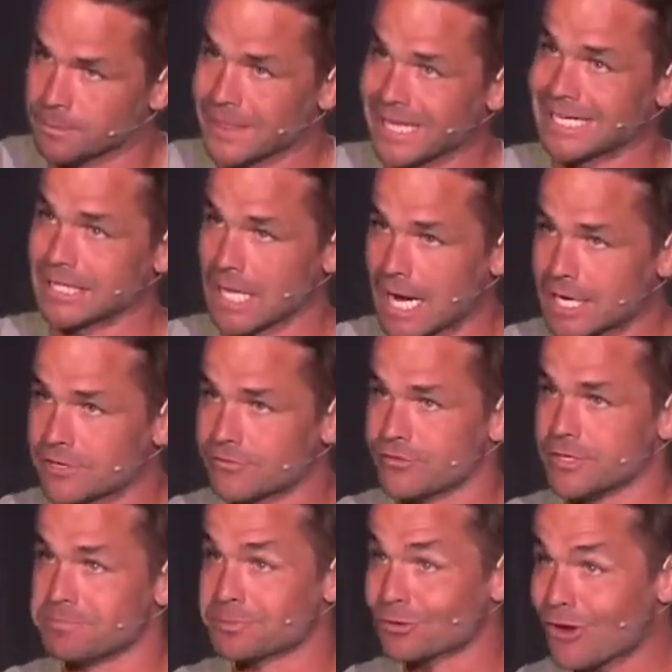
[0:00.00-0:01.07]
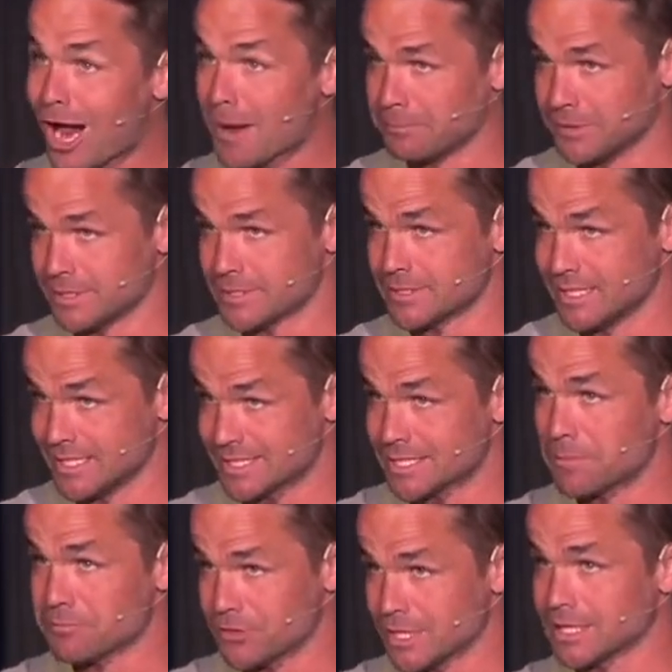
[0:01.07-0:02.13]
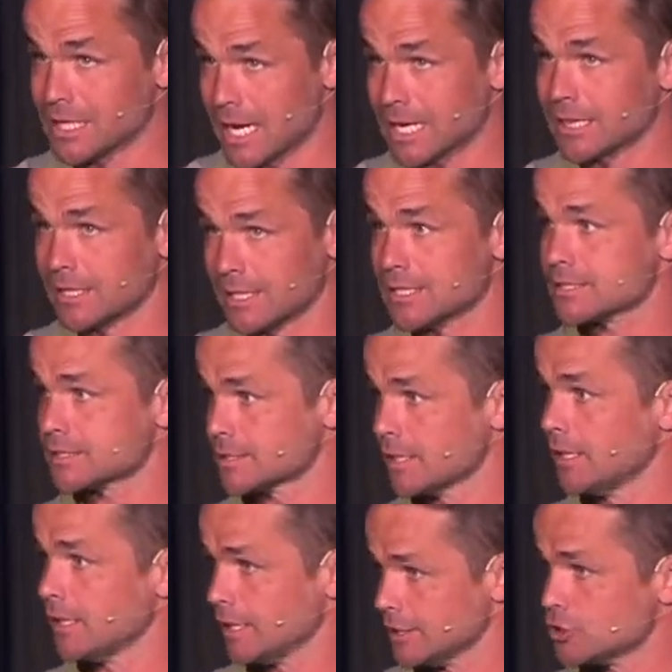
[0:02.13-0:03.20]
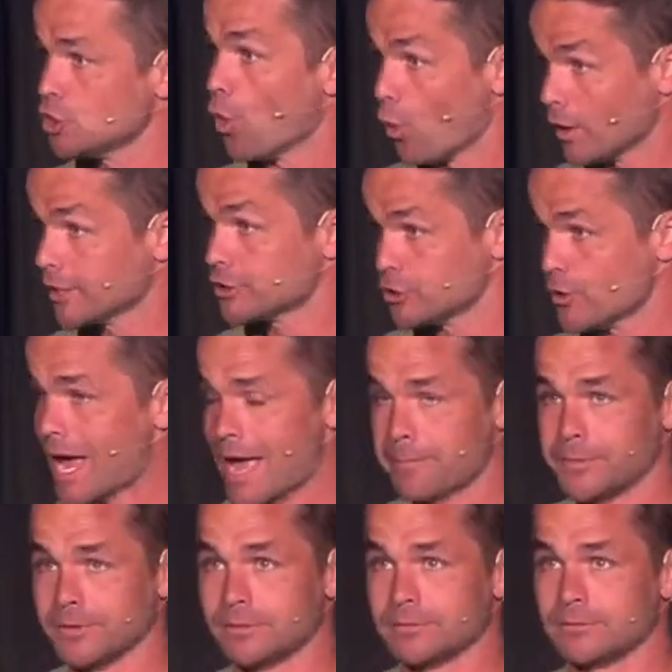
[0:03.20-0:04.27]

in light of the promise that something like this is going to happen.